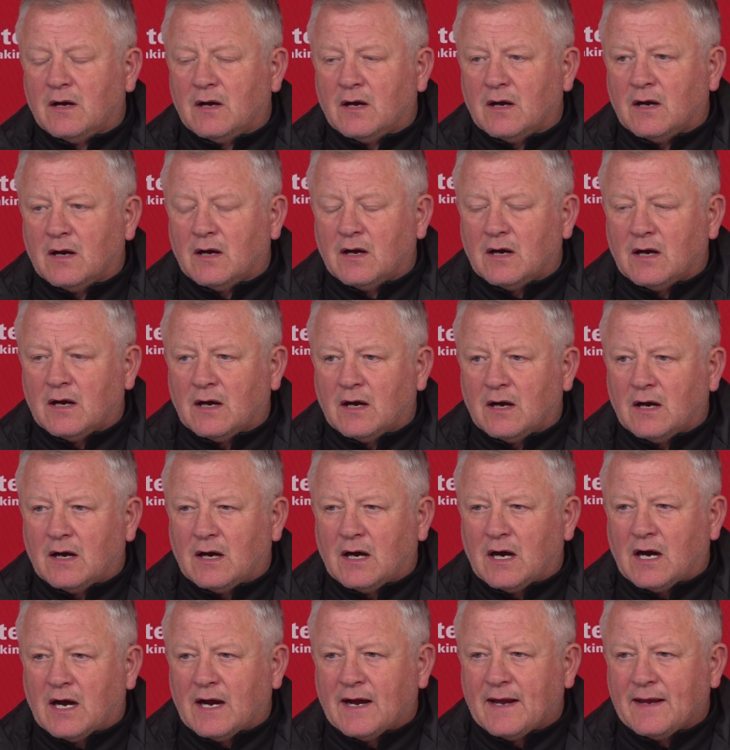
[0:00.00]

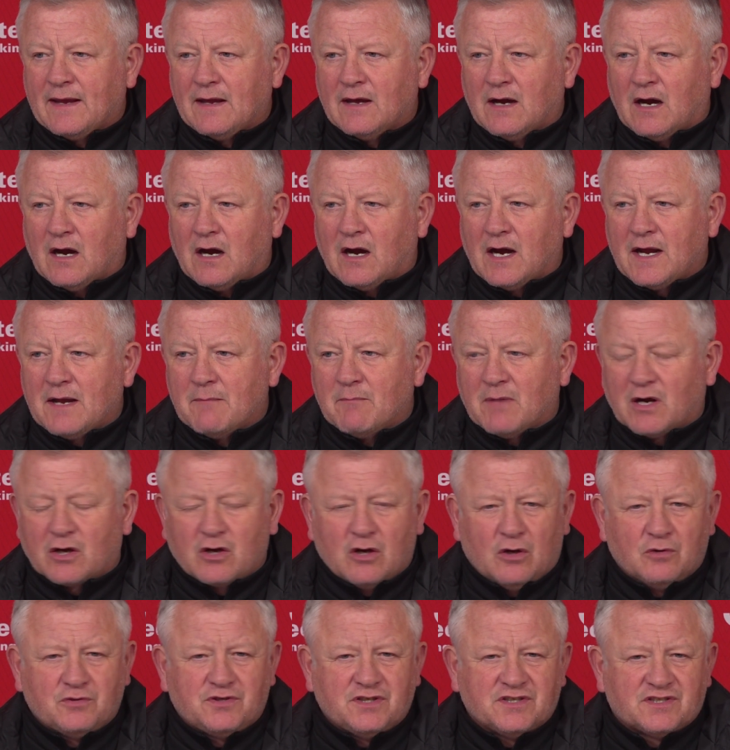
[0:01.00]
I my
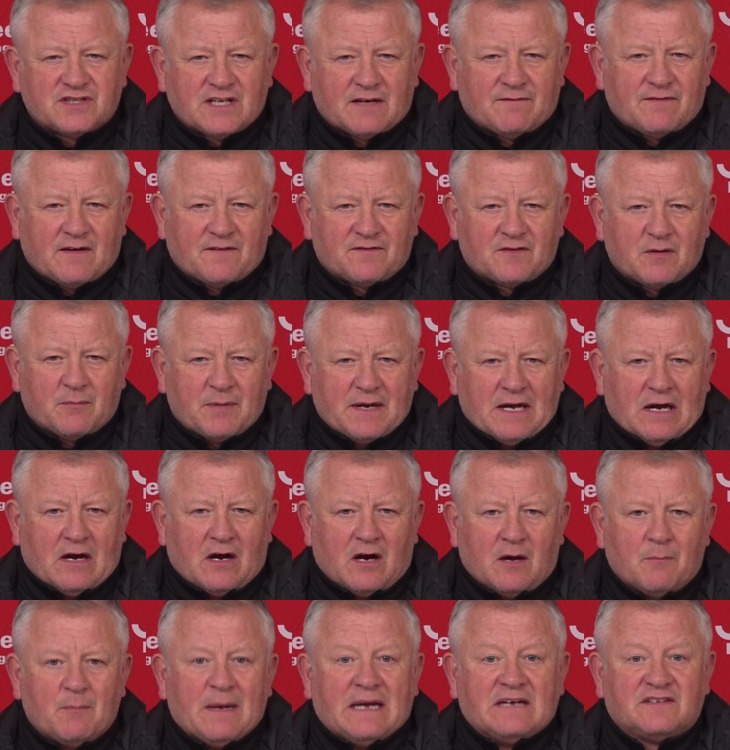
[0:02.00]
coaching staff have to be at
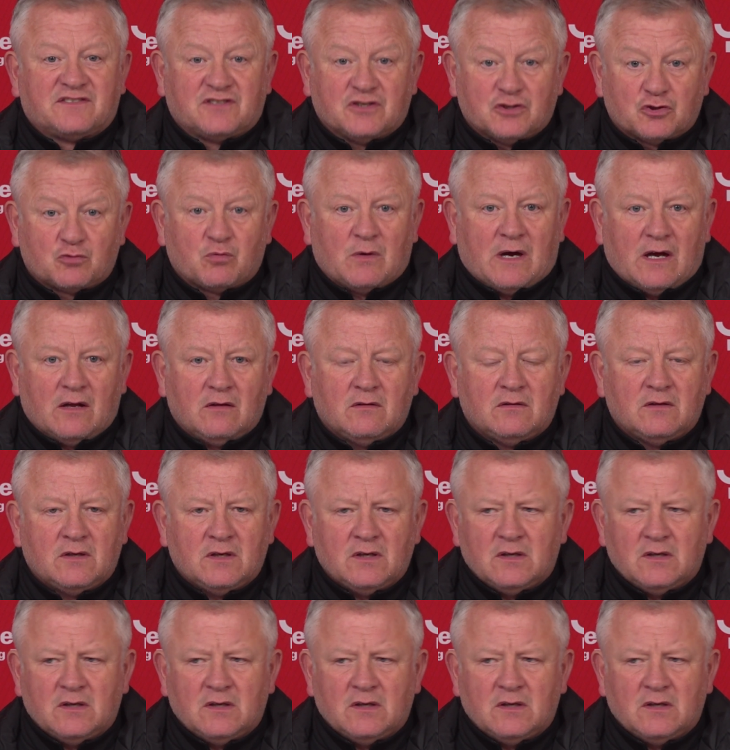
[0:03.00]
our best as well.